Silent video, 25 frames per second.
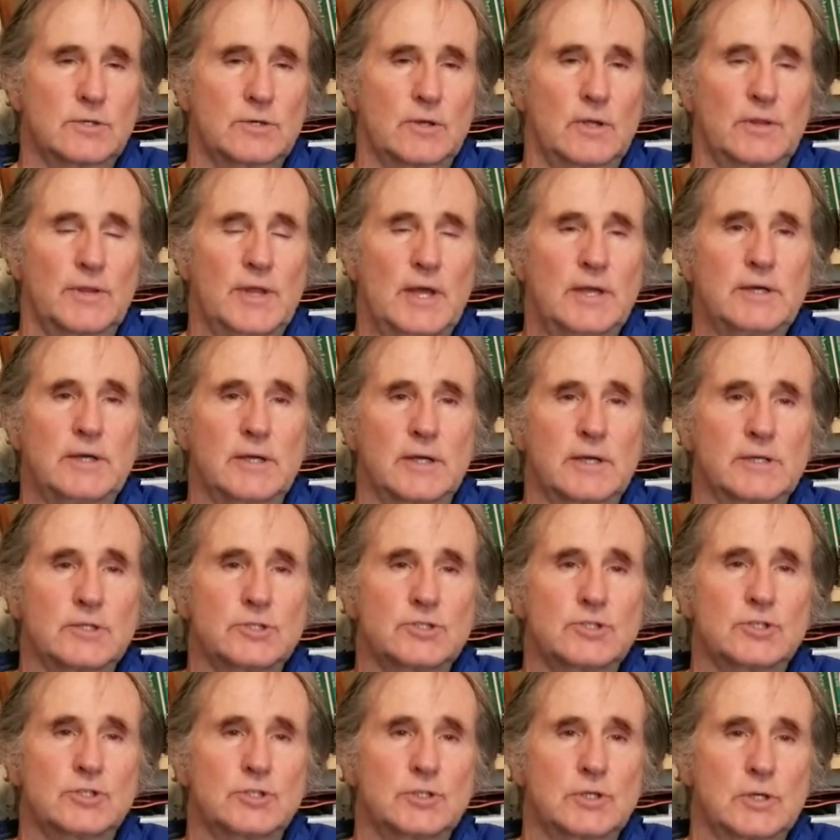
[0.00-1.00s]
Authentic is
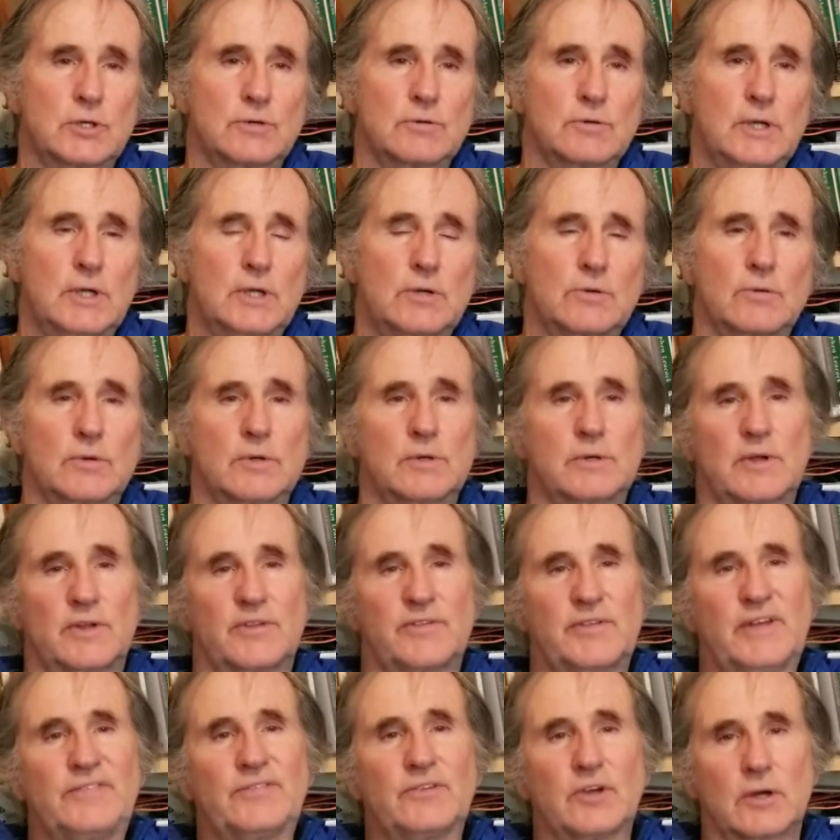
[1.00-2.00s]
just a Greek word,
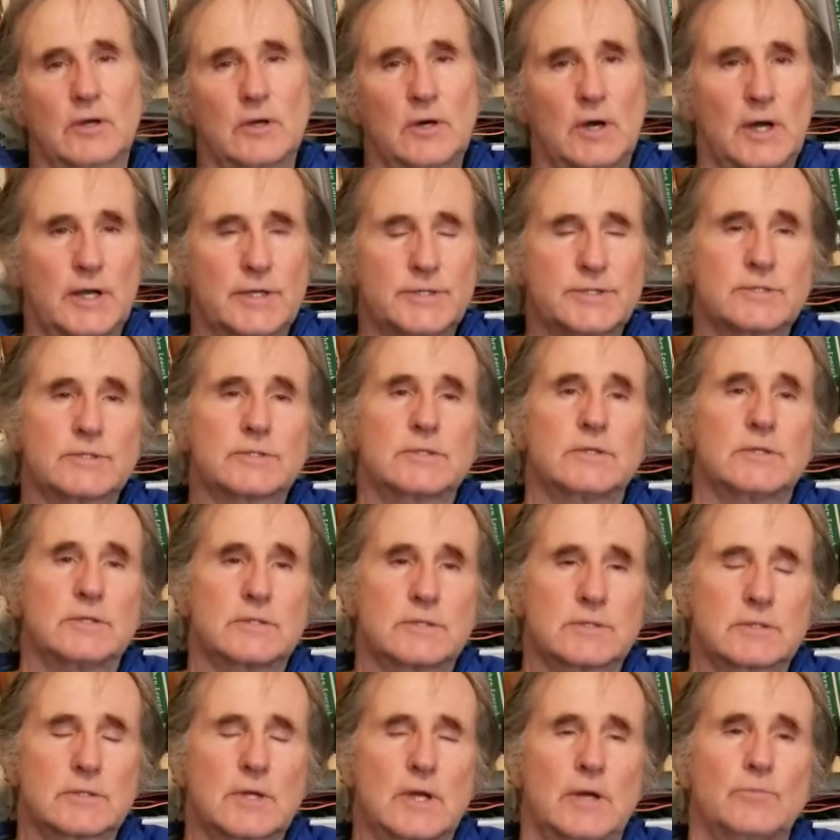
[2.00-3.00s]
authentikos.
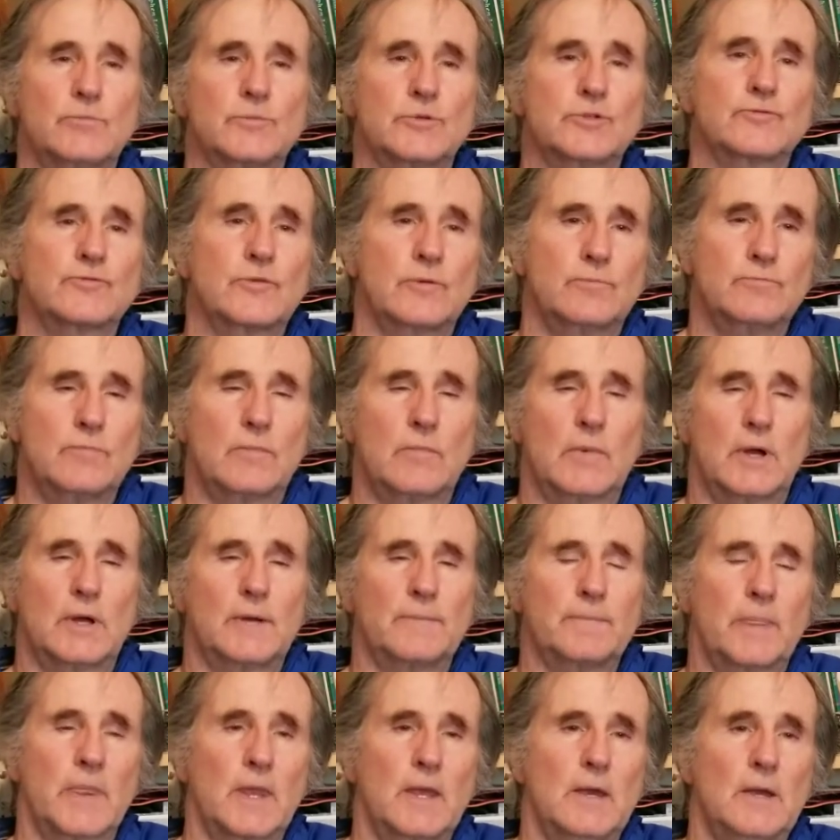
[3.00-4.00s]
It comes from um,